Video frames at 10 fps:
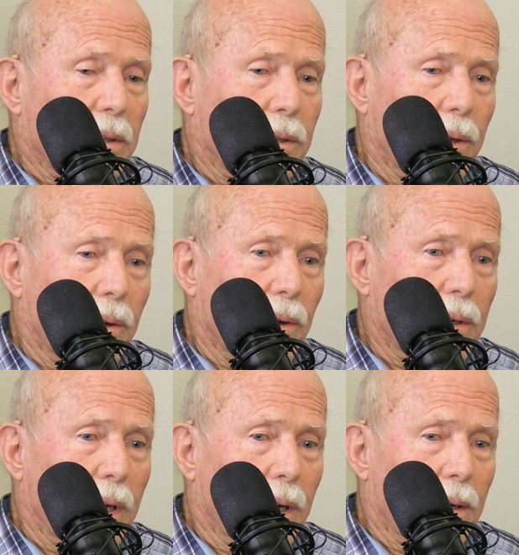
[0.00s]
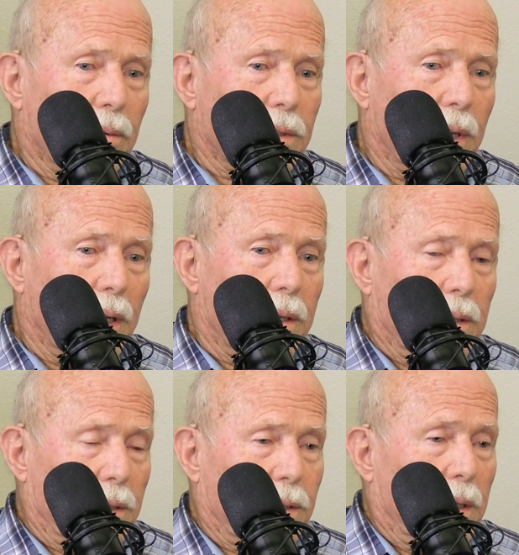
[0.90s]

So Garrett was out there.